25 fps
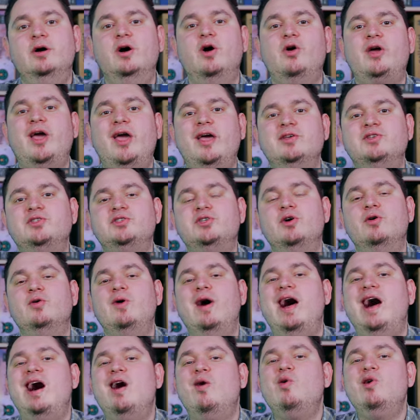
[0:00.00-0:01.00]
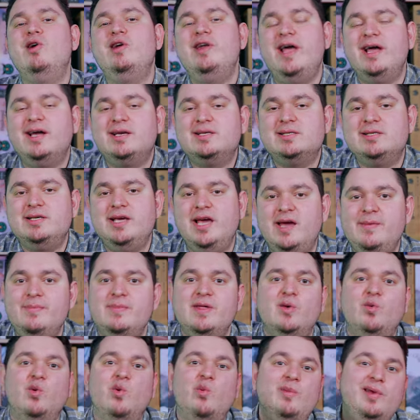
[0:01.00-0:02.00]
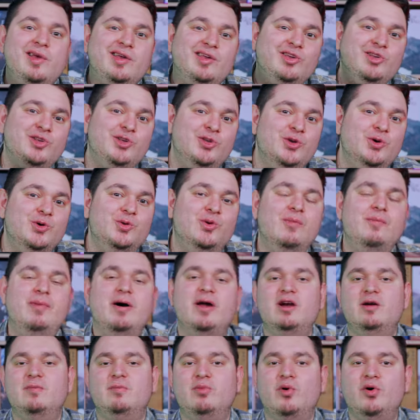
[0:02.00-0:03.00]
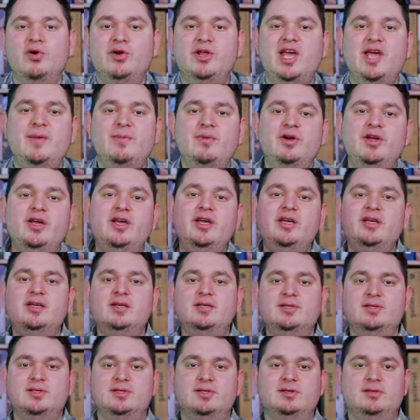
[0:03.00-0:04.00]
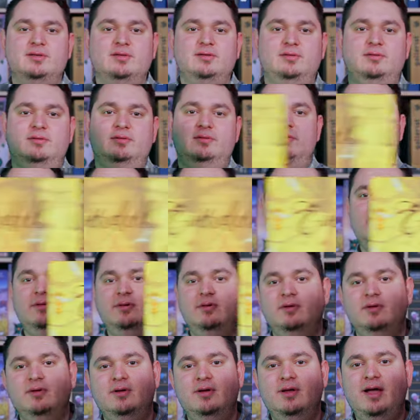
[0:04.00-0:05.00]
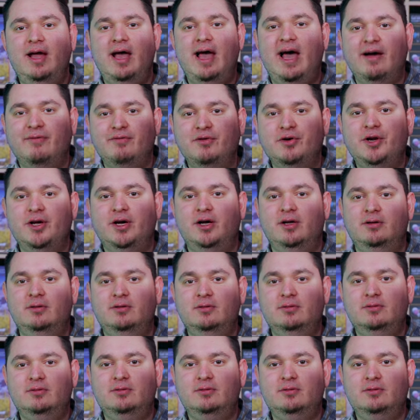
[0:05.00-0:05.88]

Okay, so our next game that will make you a better board gamer is Everdell.